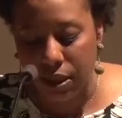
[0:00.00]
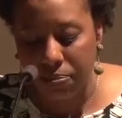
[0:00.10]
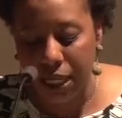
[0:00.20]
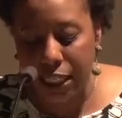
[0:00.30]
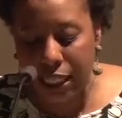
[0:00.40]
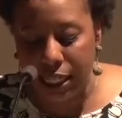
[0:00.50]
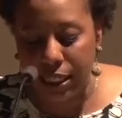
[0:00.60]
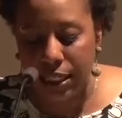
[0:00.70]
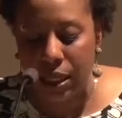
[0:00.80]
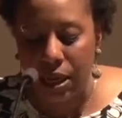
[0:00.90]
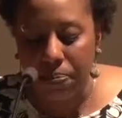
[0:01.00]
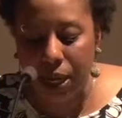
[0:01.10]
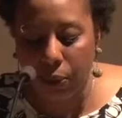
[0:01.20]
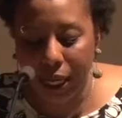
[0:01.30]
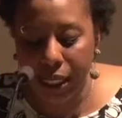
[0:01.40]
my tits, my
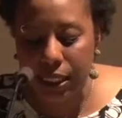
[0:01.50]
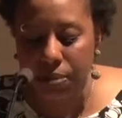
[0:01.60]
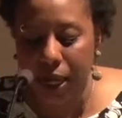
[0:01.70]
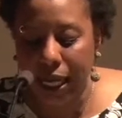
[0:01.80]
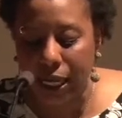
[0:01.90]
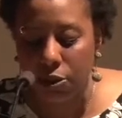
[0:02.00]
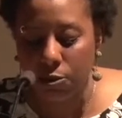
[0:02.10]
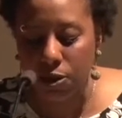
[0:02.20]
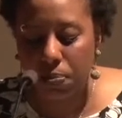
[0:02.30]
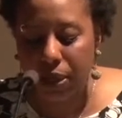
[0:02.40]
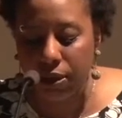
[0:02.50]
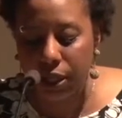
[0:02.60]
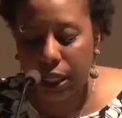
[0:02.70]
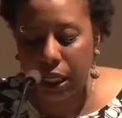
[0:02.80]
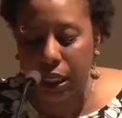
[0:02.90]
waist, my ankles
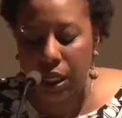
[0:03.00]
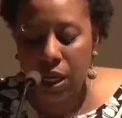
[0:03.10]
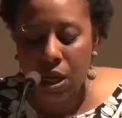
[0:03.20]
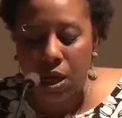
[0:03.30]
buried in